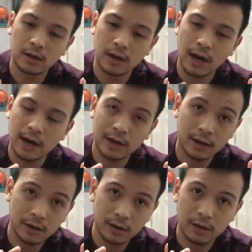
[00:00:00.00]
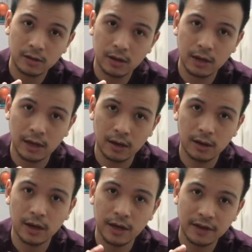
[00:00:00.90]
higher
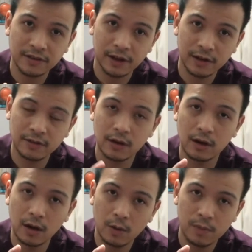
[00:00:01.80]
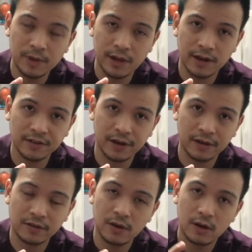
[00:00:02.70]
ASIS and lower PSIS.
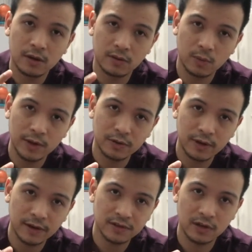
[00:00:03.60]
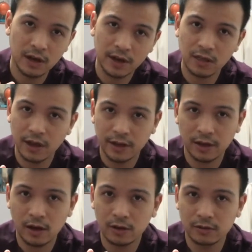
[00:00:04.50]
So when you test the leg length
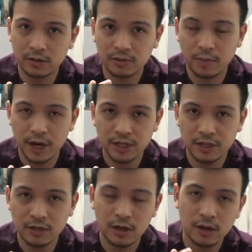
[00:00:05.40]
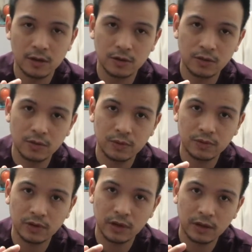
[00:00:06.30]
on this patient, you will
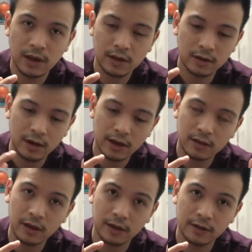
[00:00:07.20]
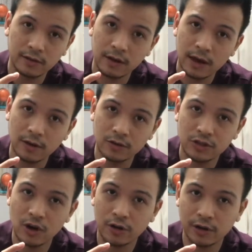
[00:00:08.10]
see that the leg length is now
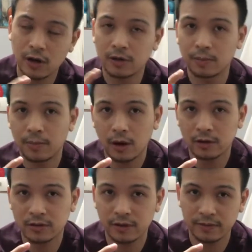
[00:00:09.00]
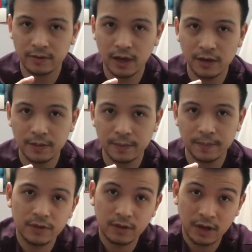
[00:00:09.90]
shorter on the positive side.
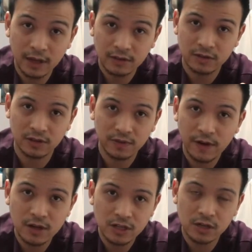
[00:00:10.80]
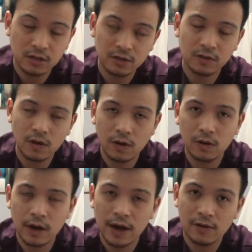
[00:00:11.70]
The next dysfunction is called
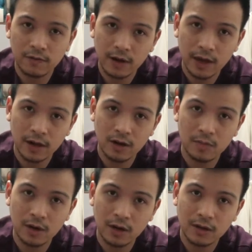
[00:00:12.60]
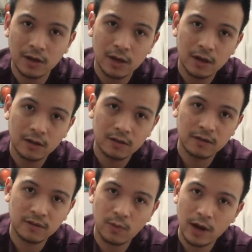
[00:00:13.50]
outflare innominate. This is
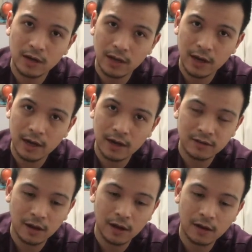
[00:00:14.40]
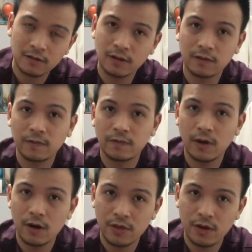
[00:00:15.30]
when the ASIS is
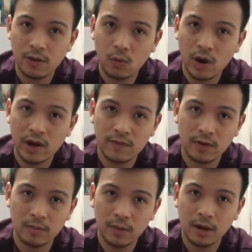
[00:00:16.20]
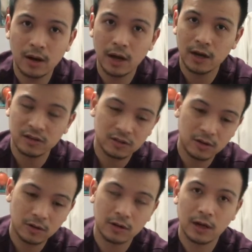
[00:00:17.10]
further away from the midline.
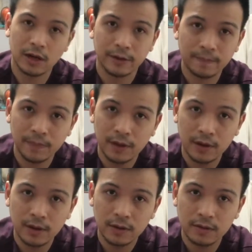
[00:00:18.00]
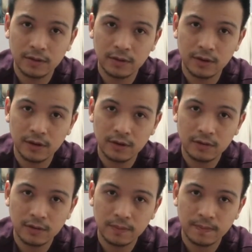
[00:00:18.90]
Look like this.
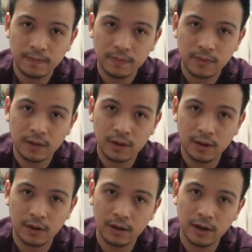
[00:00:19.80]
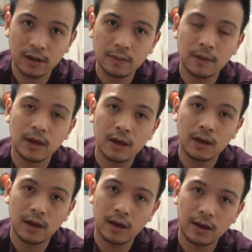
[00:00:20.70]
Alright,
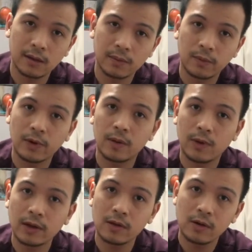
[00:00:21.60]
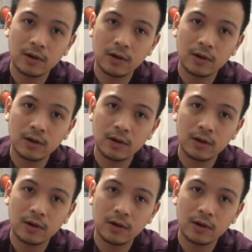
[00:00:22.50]
and when you look